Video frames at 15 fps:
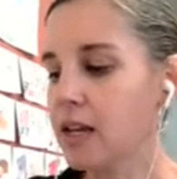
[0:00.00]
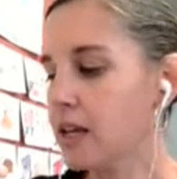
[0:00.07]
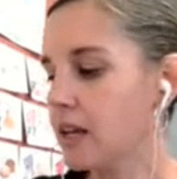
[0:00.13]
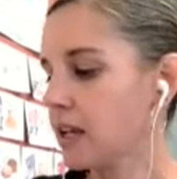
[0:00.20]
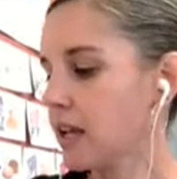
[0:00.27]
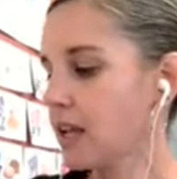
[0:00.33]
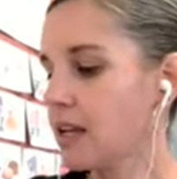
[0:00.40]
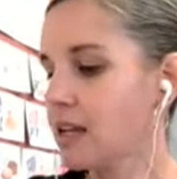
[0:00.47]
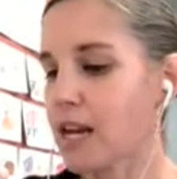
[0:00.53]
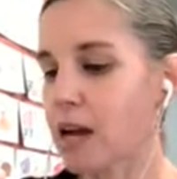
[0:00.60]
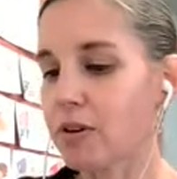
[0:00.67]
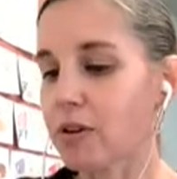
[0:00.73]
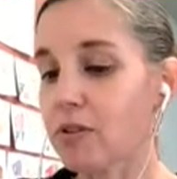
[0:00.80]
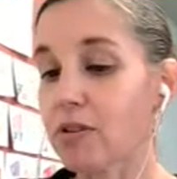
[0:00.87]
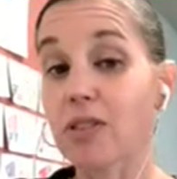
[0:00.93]
Okay, now
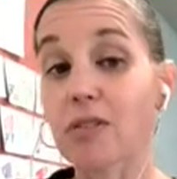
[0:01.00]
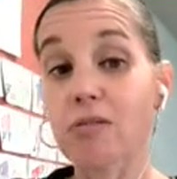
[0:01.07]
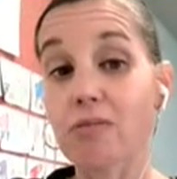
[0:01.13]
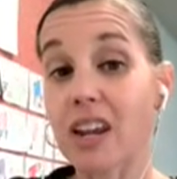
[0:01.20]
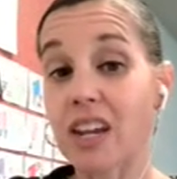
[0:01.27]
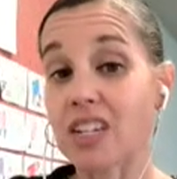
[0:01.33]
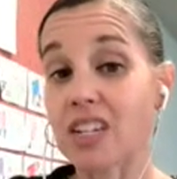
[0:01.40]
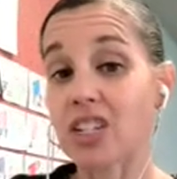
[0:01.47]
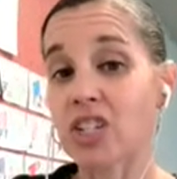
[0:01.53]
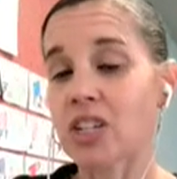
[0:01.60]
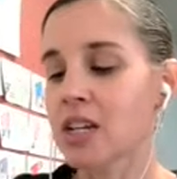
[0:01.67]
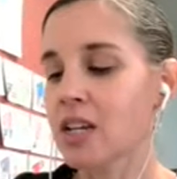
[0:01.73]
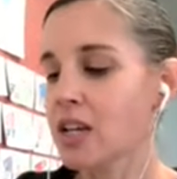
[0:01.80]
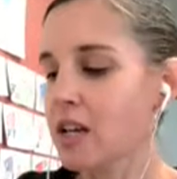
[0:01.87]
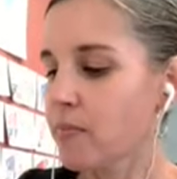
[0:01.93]
we go to the range.
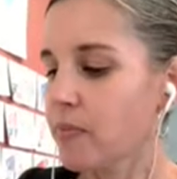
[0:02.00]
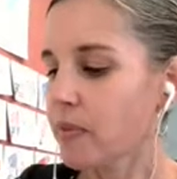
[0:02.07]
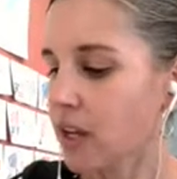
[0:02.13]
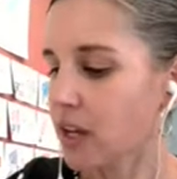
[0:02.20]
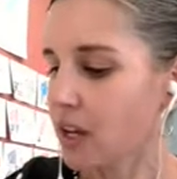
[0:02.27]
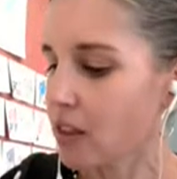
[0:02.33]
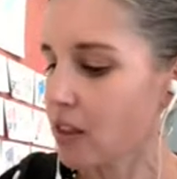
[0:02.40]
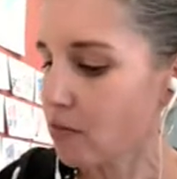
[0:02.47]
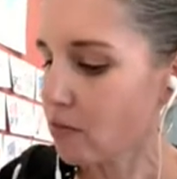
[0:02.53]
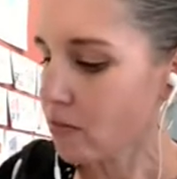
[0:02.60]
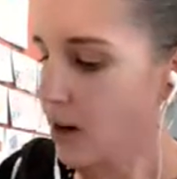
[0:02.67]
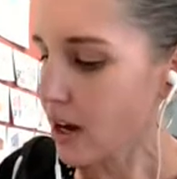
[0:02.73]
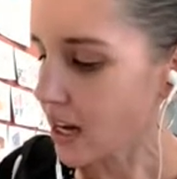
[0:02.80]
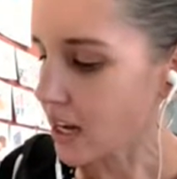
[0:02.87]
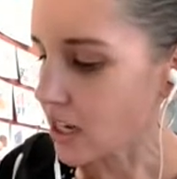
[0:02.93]
Okay, the
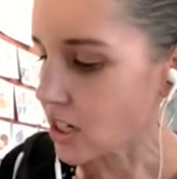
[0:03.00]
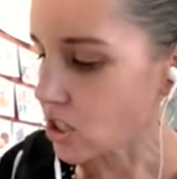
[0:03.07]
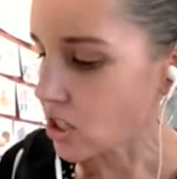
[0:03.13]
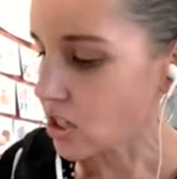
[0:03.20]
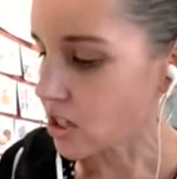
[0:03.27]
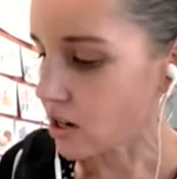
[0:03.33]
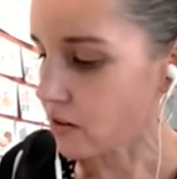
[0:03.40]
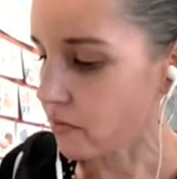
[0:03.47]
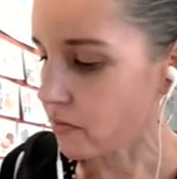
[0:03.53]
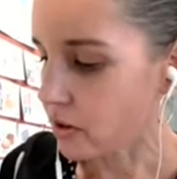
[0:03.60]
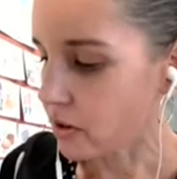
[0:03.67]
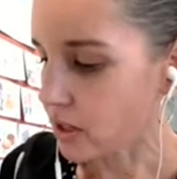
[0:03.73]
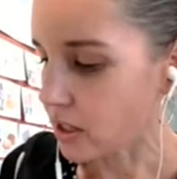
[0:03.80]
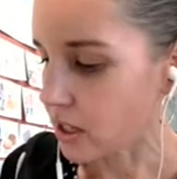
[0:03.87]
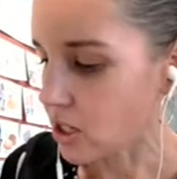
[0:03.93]
range of a
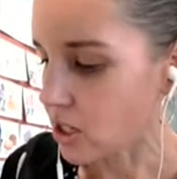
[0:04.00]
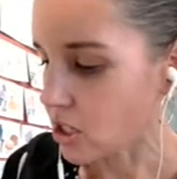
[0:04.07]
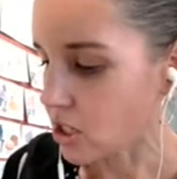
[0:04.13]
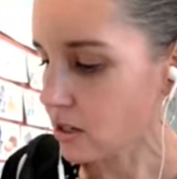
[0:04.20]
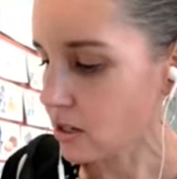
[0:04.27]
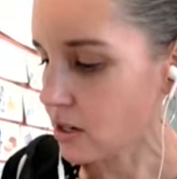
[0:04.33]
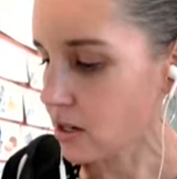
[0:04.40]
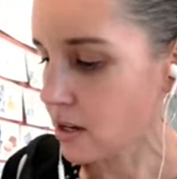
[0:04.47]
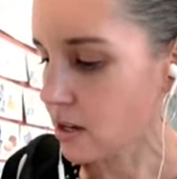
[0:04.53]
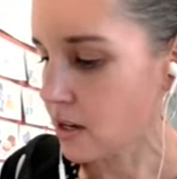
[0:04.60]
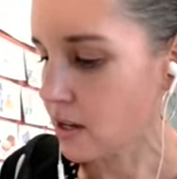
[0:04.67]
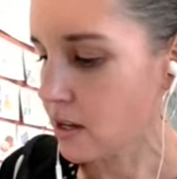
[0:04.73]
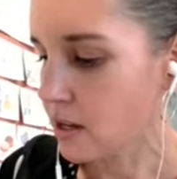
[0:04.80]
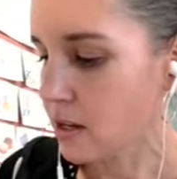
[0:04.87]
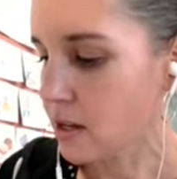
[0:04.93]
relation,
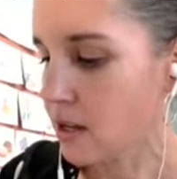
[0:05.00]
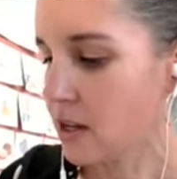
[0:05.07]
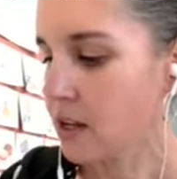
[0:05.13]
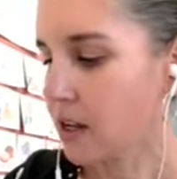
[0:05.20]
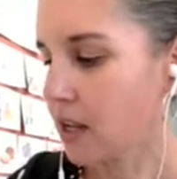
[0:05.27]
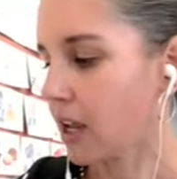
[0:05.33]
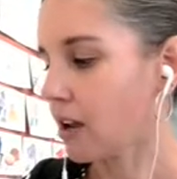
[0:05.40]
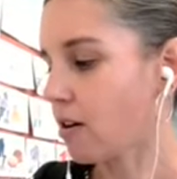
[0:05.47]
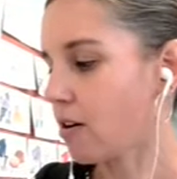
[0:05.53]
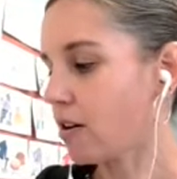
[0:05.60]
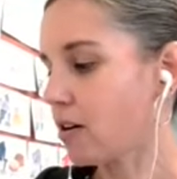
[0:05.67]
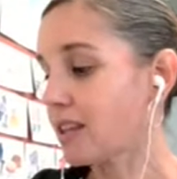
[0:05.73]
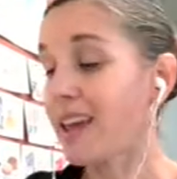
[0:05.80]
okay, are the